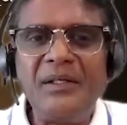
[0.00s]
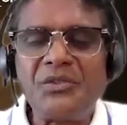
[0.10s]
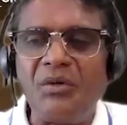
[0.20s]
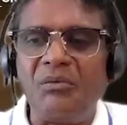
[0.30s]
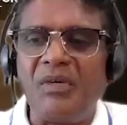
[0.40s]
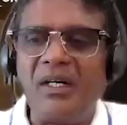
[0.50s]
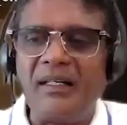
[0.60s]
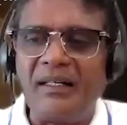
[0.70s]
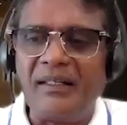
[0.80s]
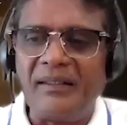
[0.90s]
So,
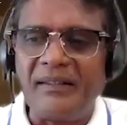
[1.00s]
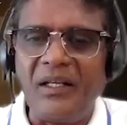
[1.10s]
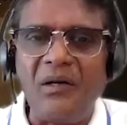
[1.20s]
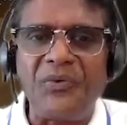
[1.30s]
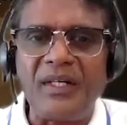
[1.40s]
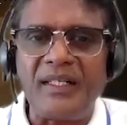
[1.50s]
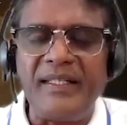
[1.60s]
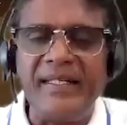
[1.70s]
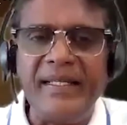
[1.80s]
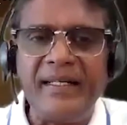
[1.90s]
for
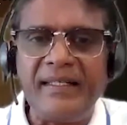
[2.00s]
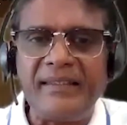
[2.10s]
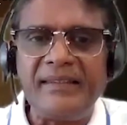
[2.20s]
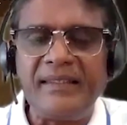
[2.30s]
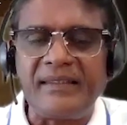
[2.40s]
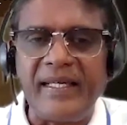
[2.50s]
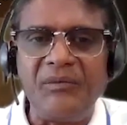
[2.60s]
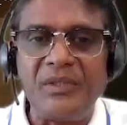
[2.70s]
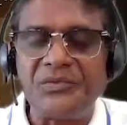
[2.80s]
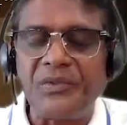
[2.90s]
India, I think the
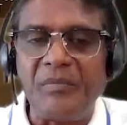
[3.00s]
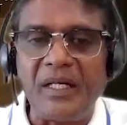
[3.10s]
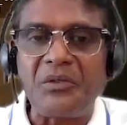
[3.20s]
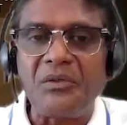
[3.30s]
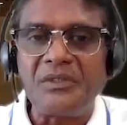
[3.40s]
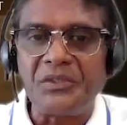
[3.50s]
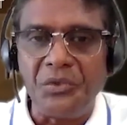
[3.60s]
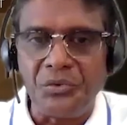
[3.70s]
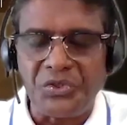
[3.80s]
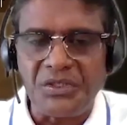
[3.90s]
tailwinds for macro is
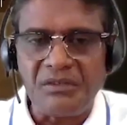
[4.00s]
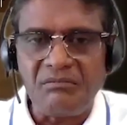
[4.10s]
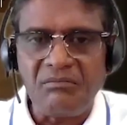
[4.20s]
huge.